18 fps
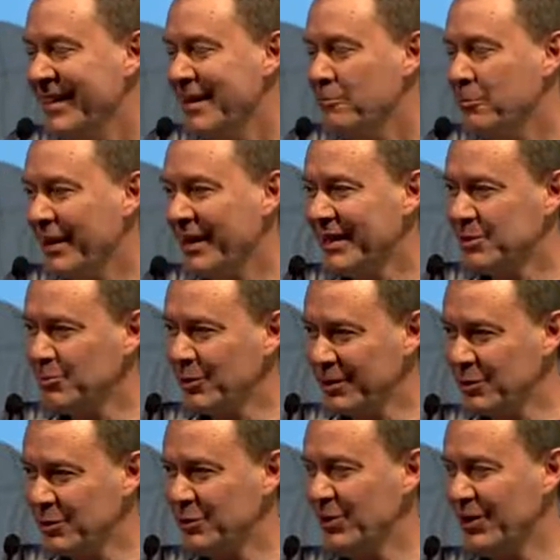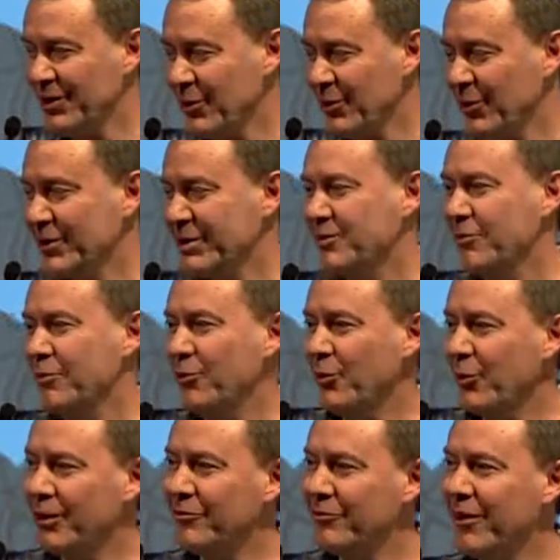But as we're doing all this for
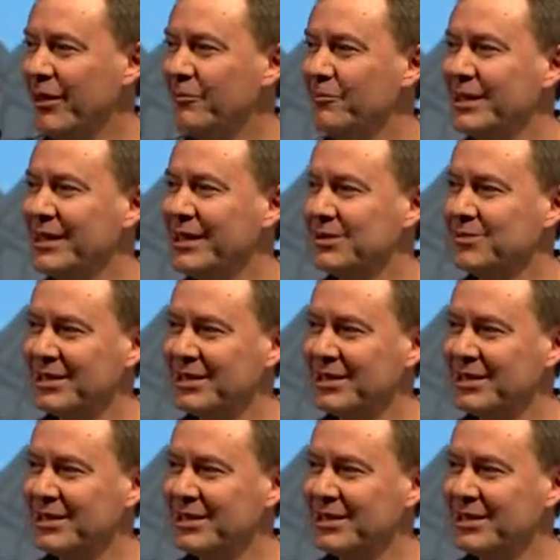45 minutes,